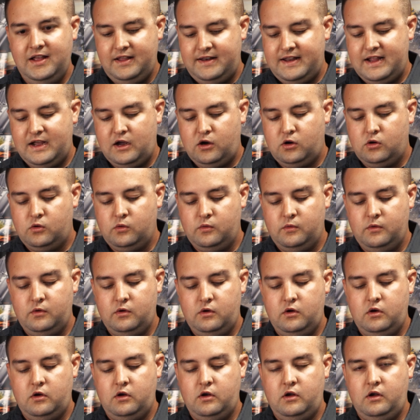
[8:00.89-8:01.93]
Now,
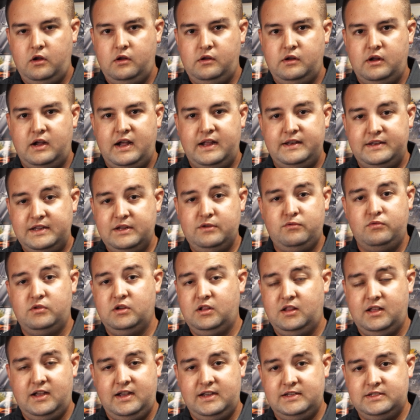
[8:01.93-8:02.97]
I did
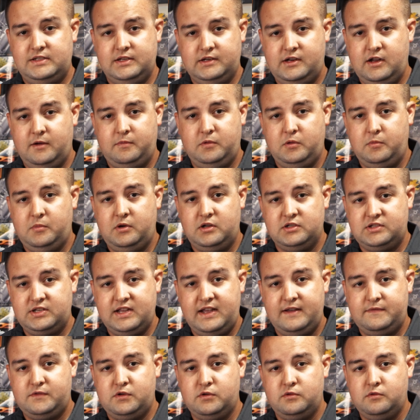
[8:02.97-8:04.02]
realize a couple of months
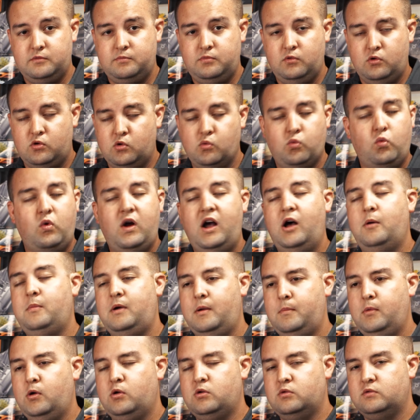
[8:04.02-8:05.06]
after, or while my
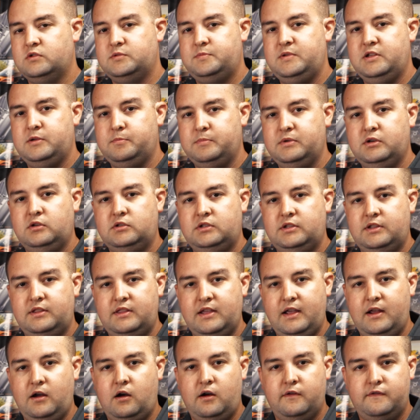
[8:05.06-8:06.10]
motor was being built, that
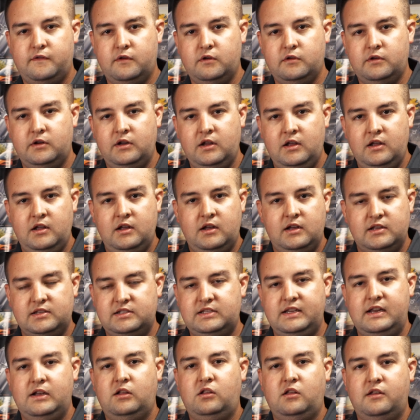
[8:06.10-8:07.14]
they offered a
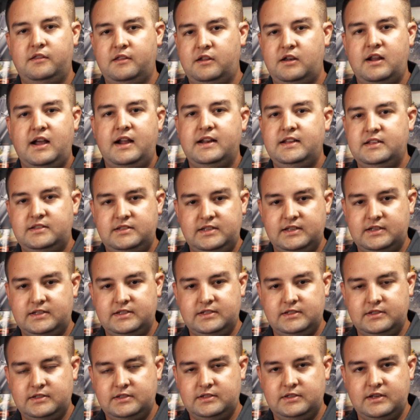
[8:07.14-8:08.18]
sale on the
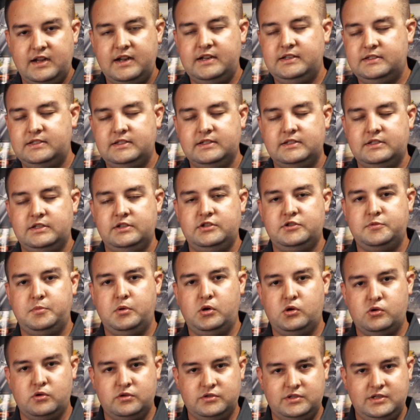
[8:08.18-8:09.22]
96-inch
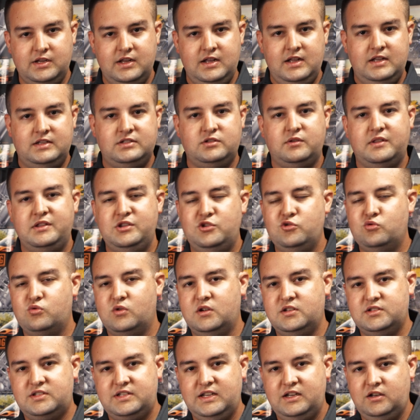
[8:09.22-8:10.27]
motors. So they do
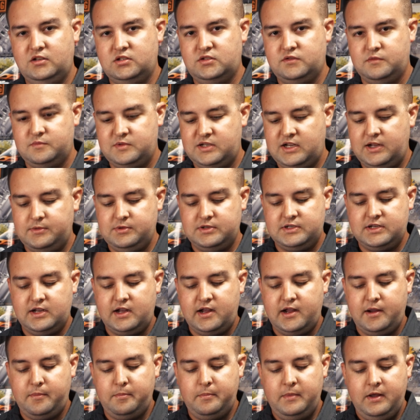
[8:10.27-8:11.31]
run sales from time to
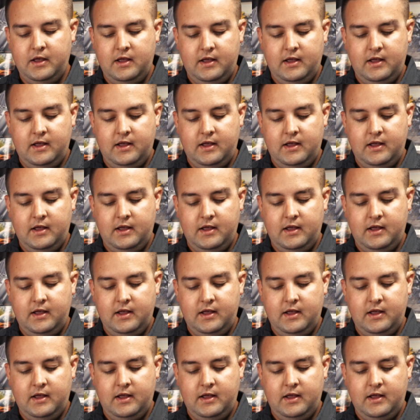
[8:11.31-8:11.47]
time.